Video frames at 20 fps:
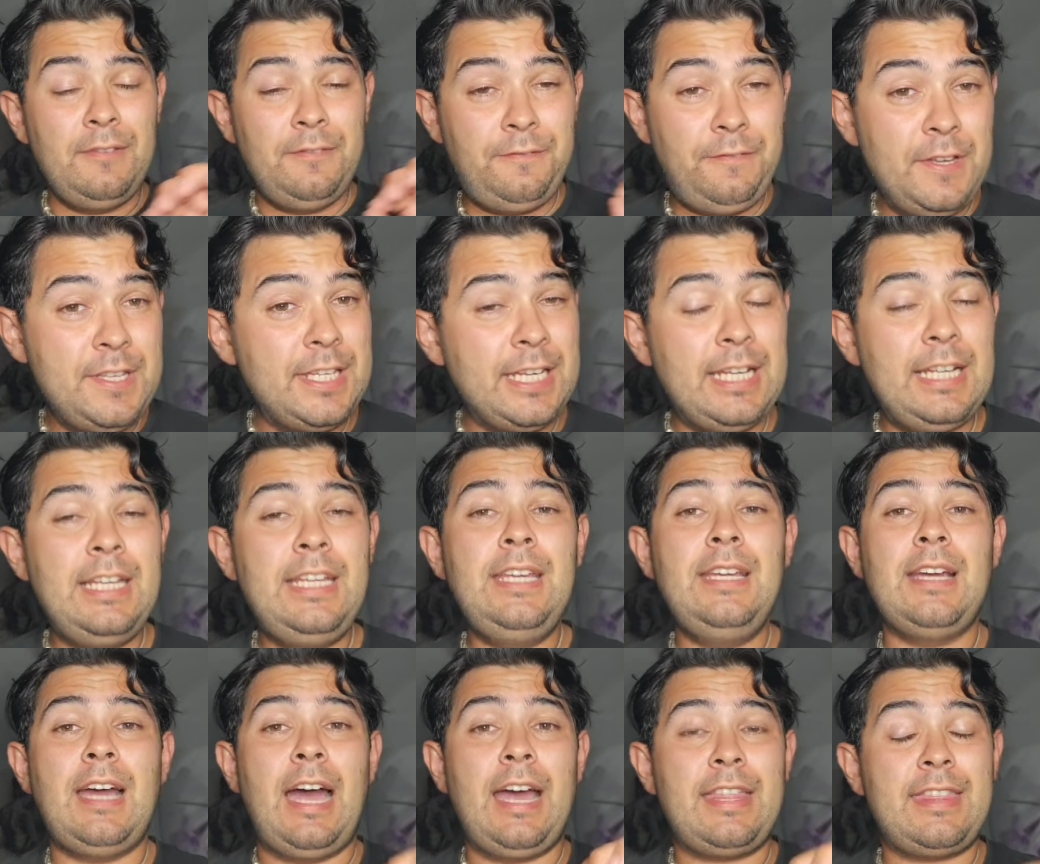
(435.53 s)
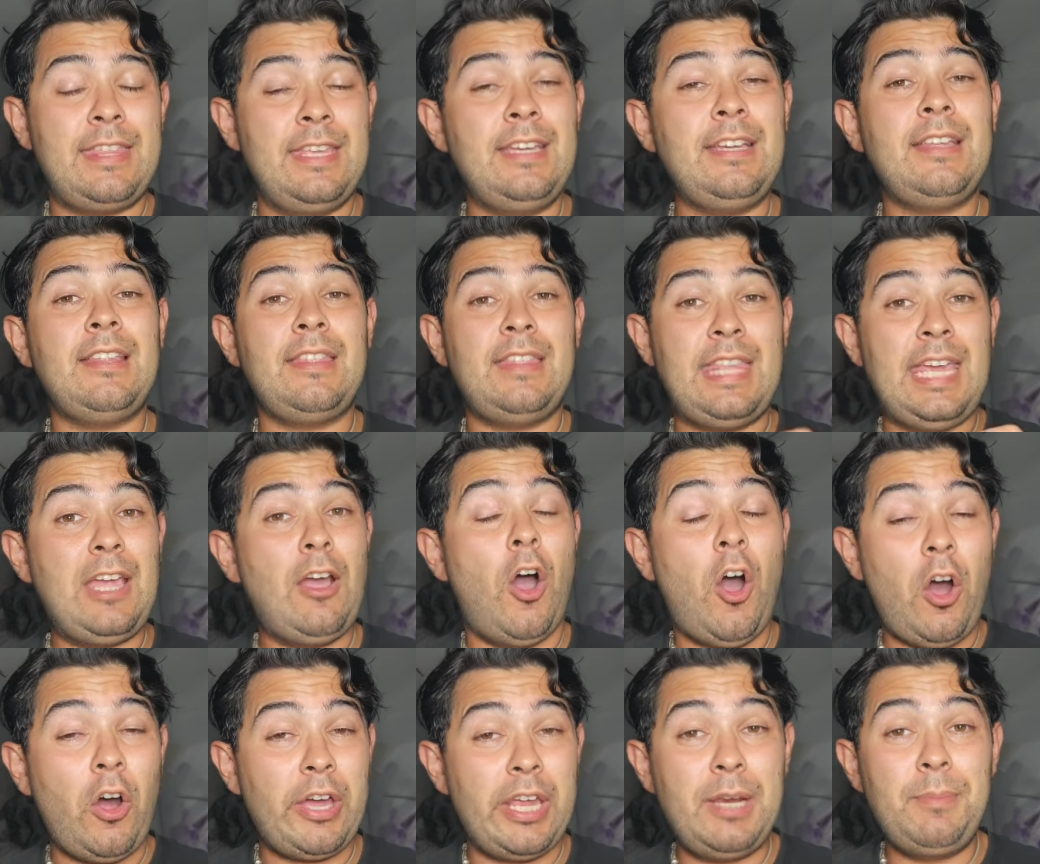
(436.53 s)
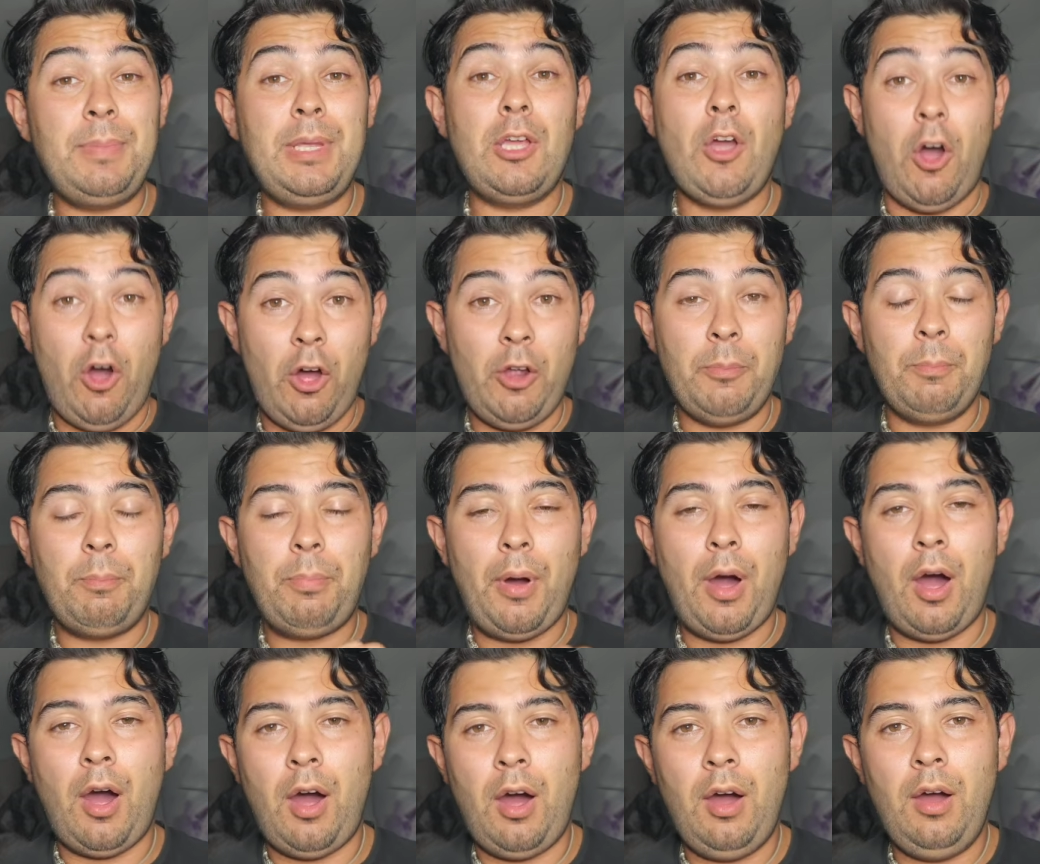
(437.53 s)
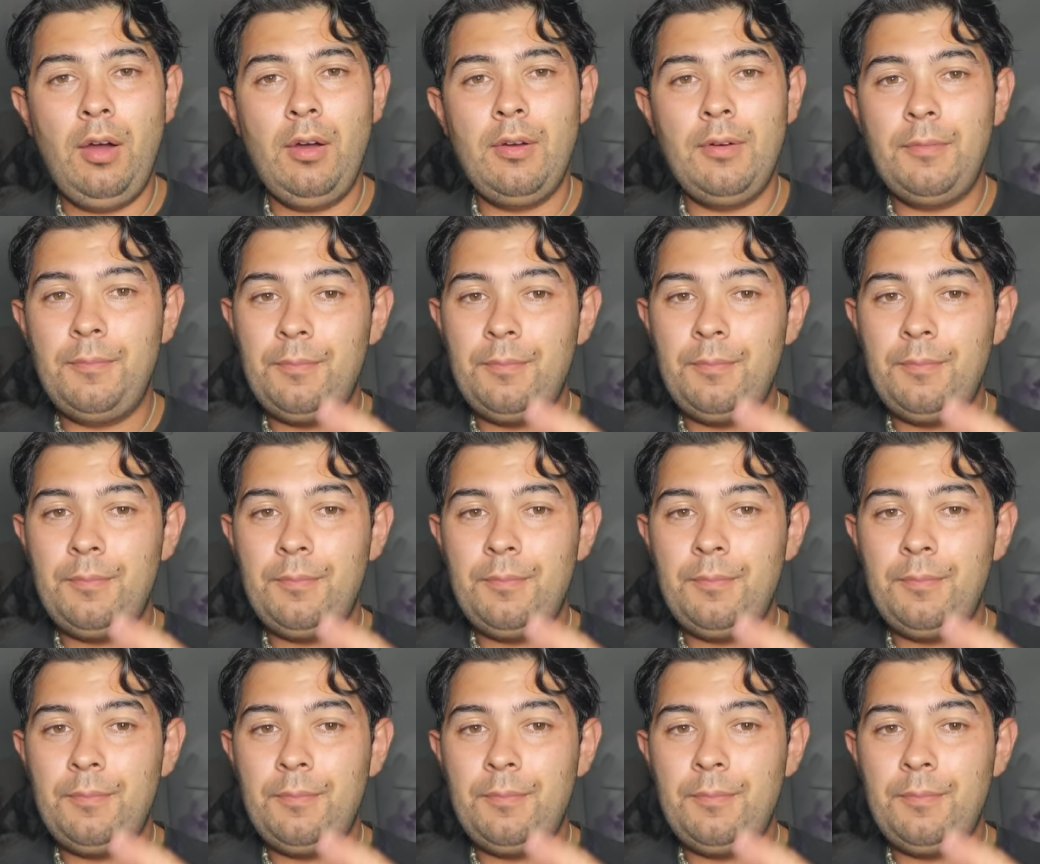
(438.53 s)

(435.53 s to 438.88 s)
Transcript: Physically, I think they are going to be on par.